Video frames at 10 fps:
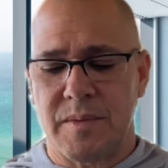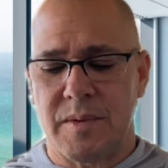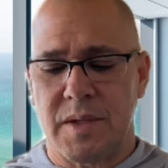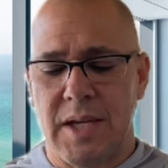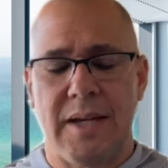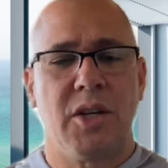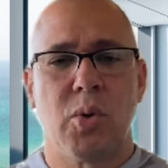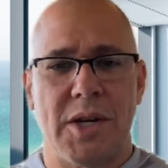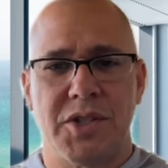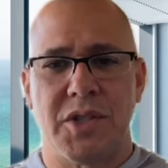any
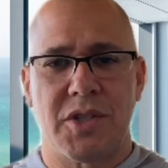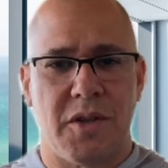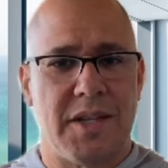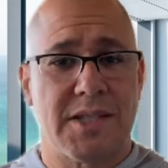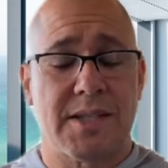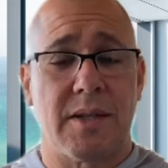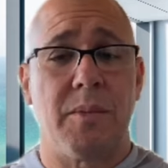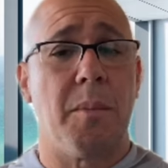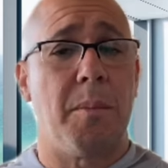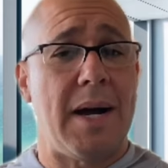questions on this
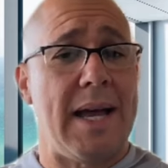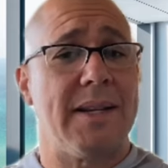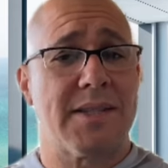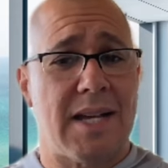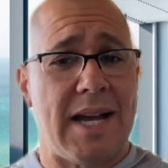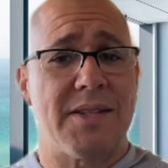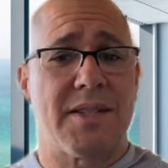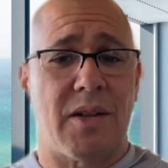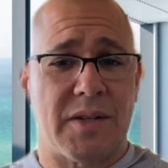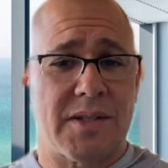buying side,
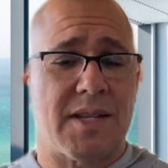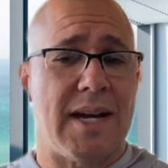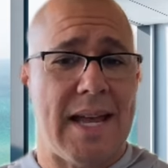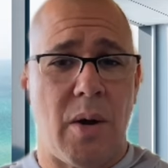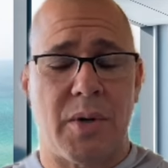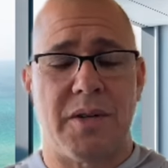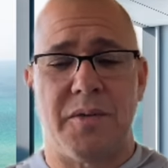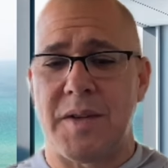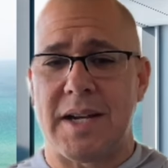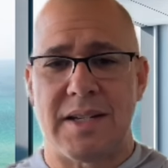selling side, how it can
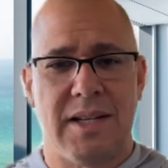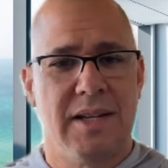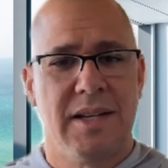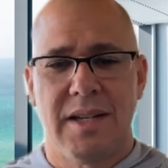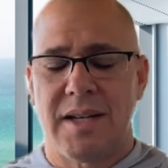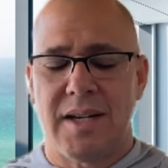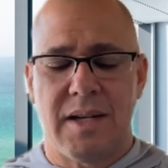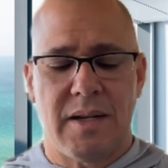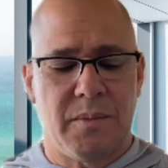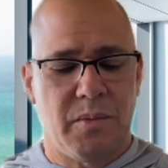affect,
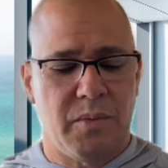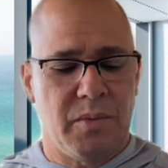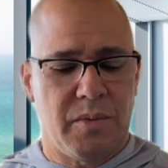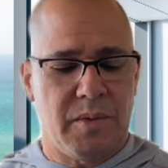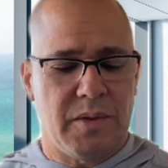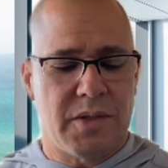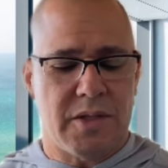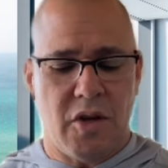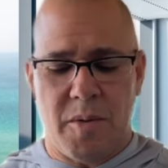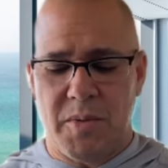this is
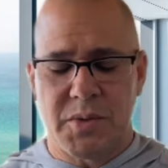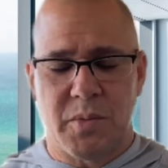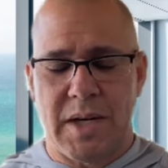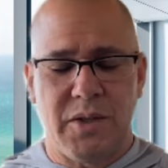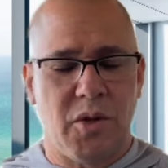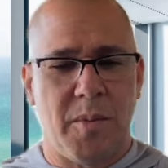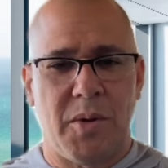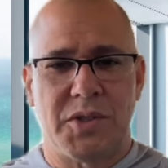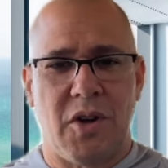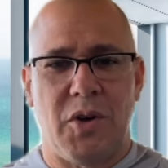almost what I do
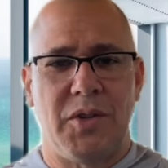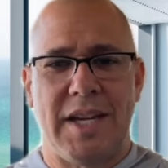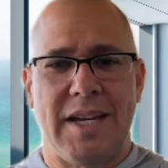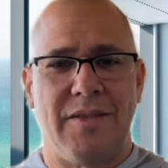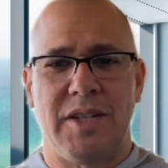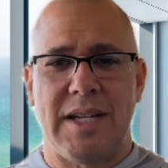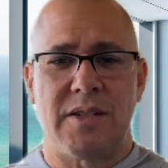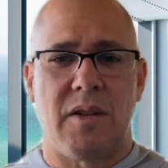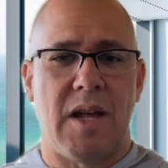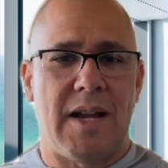almost all day, every day, is a
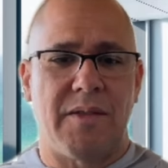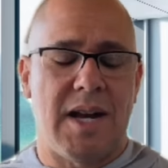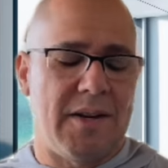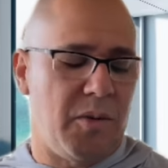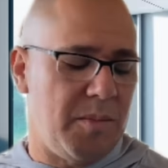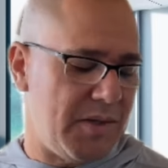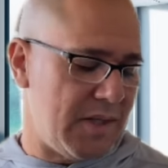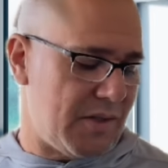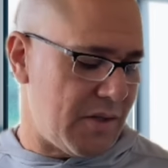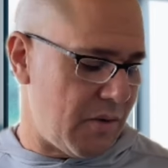lot of condo
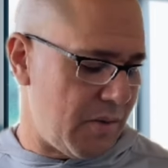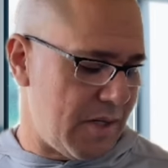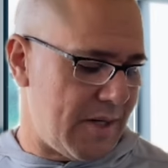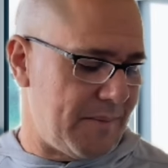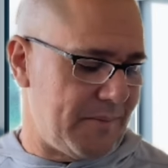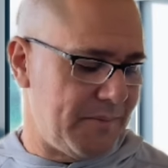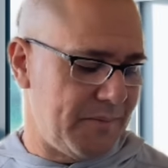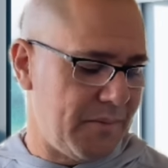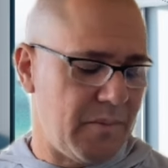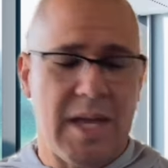business. So
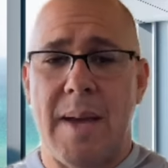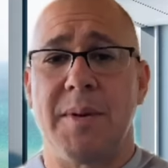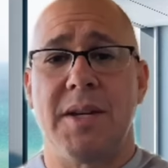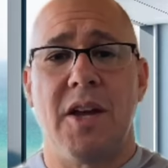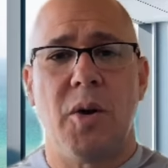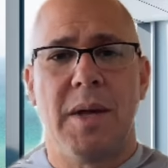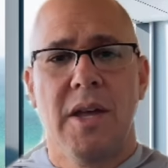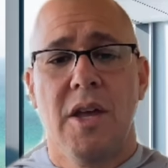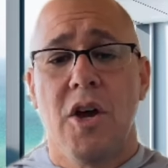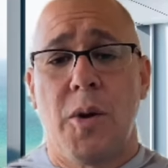happy to help.
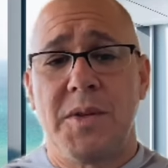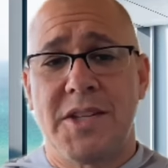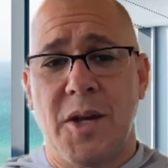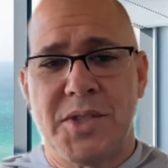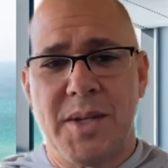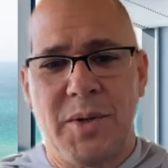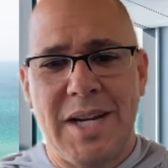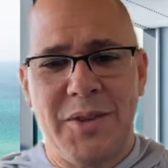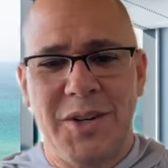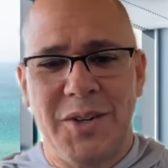Hope this helps someone
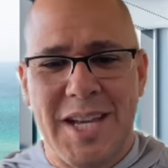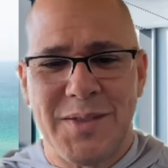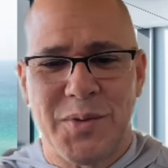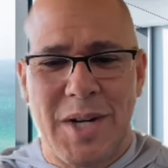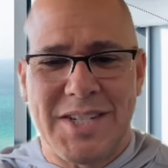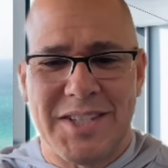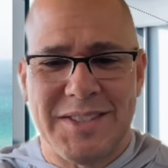out there. Thanks for watching.